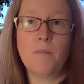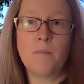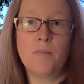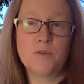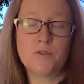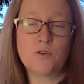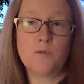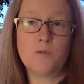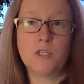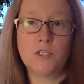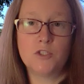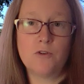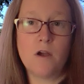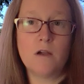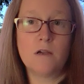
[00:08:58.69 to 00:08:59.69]
prescription
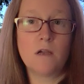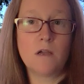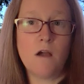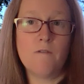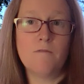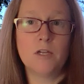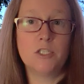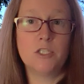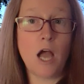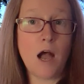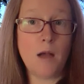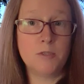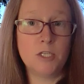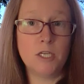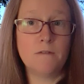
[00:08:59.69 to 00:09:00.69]
drug coverage
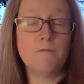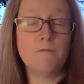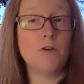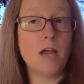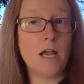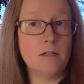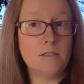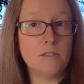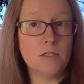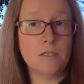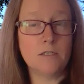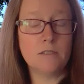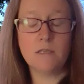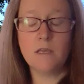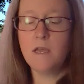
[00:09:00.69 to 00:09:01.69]
option for
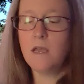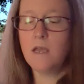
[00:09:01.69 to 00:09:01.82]
elders.